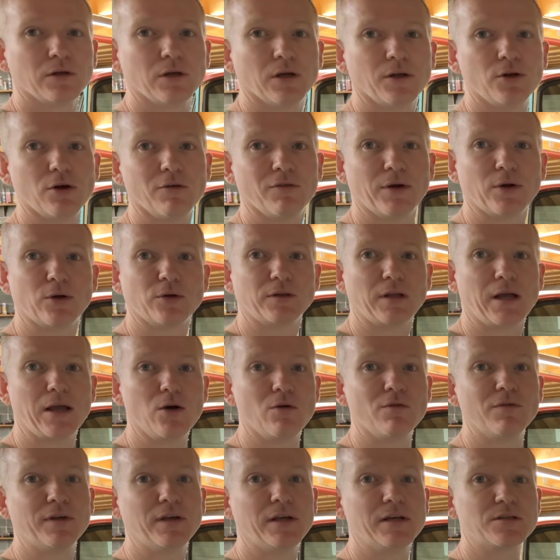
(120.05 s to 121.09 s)
Not very good light
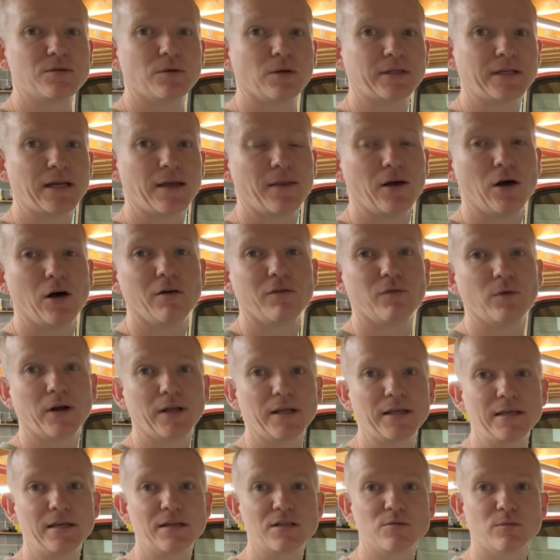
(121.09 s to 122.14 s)
over here, so I'll get that off when I
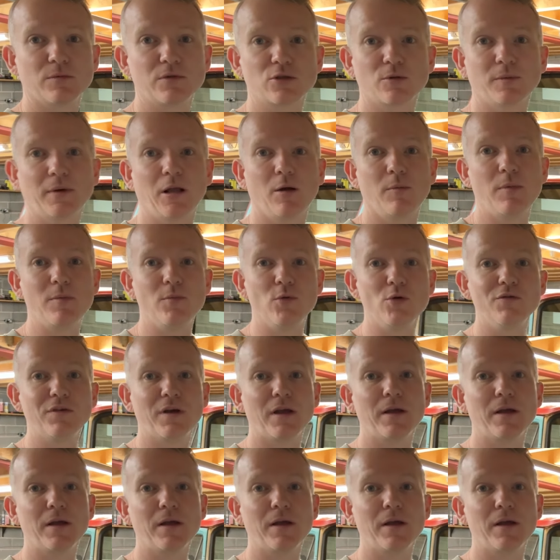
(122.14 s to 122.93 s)
can get someone to come and help me move